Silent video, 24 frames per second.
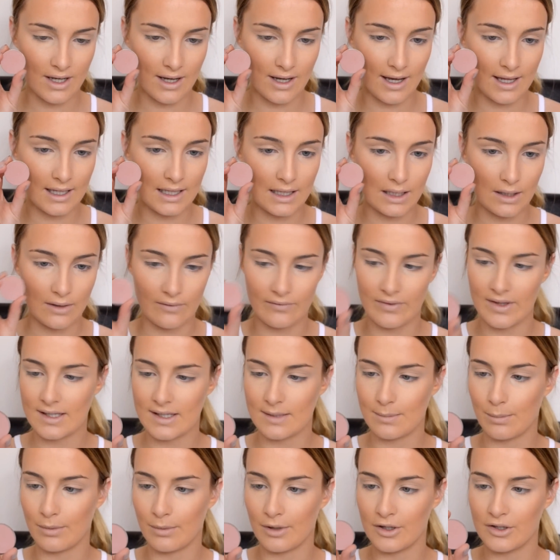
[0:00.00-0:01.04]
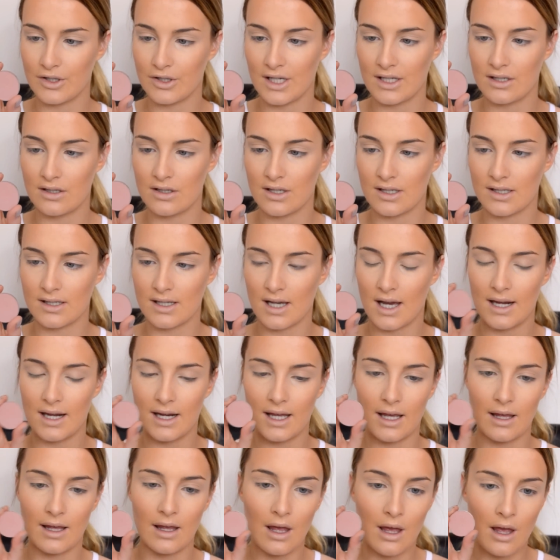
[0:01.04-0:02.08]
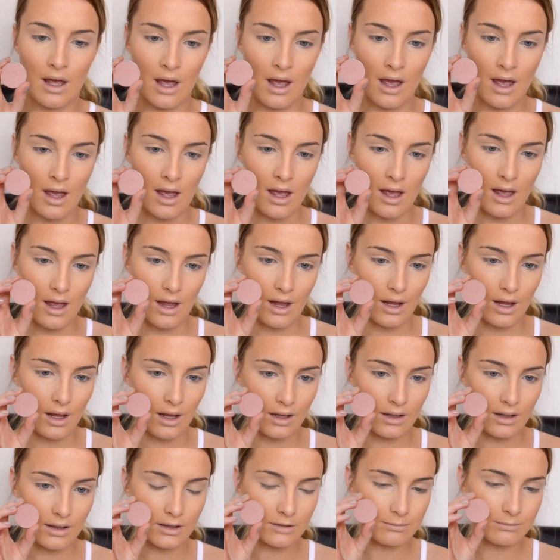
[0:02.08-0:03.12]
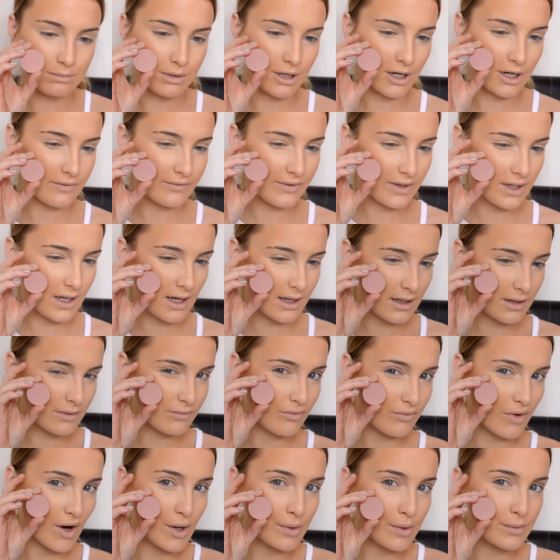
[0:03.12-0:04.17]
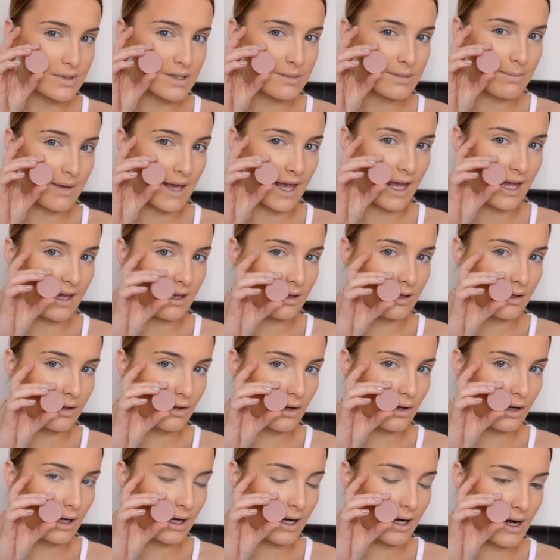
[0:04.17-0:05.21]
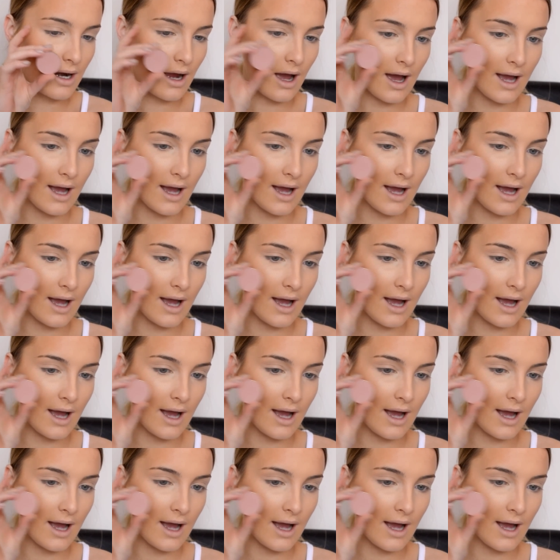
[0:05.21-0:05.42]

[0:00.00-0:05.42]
I love this blush. It's just kind of a perfect kind of rose pink colour.